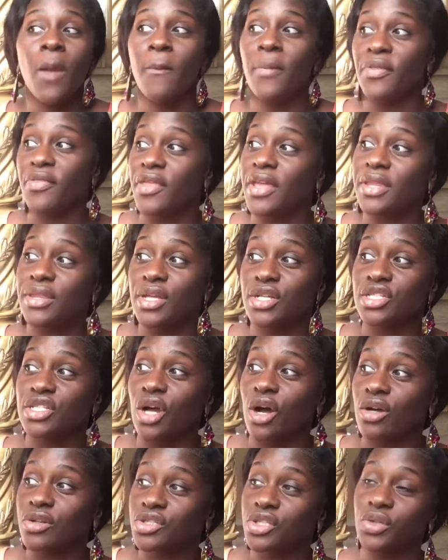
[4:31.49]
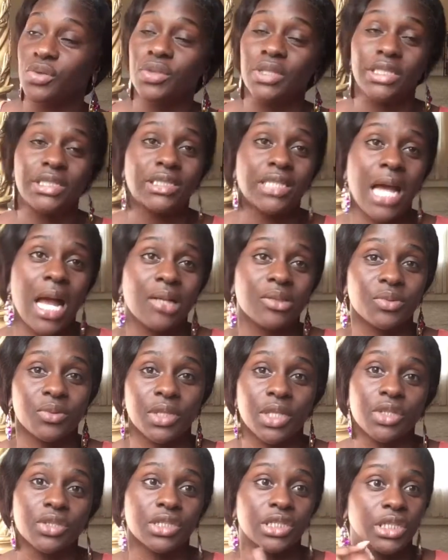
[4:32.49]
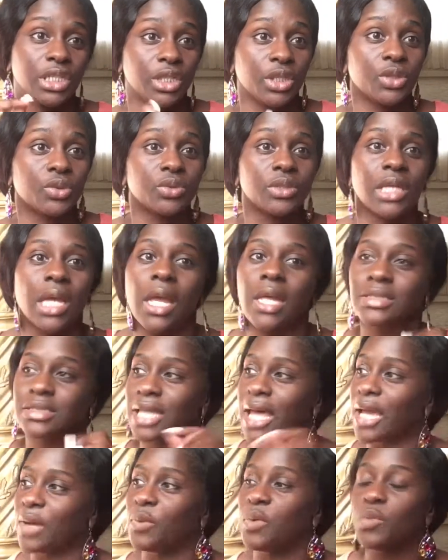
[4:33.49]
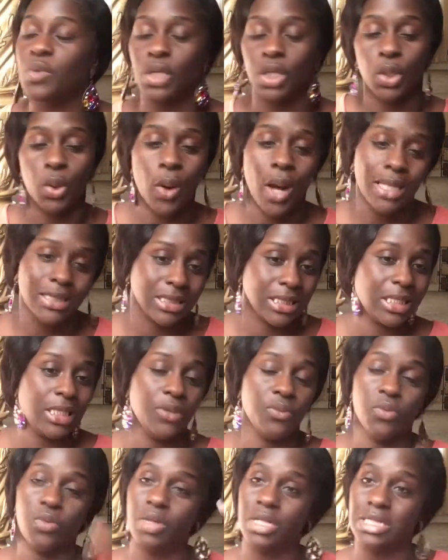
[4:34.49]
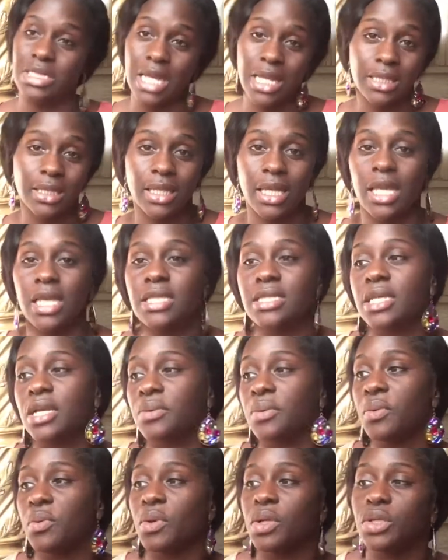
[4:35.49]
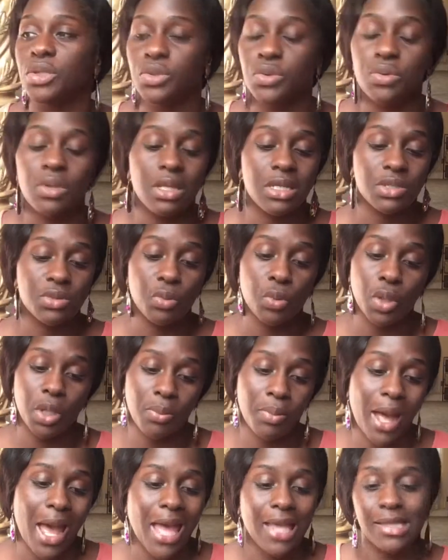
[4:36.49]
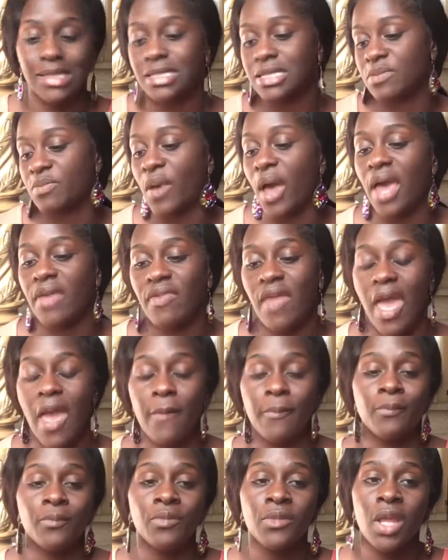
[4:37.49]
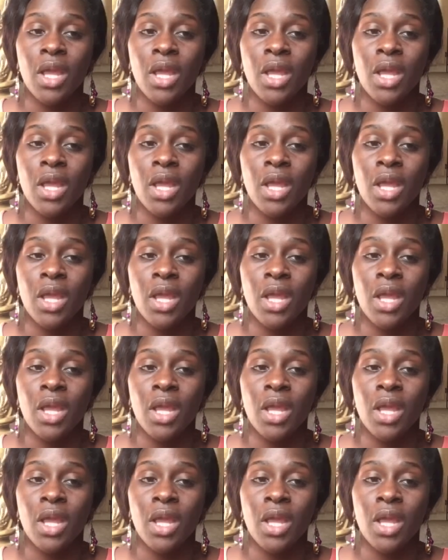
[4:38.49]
But then there's also these times where there's little things like we want to go out to eat, we want to take the kids here, we want to do this, we want to buy this, buy that.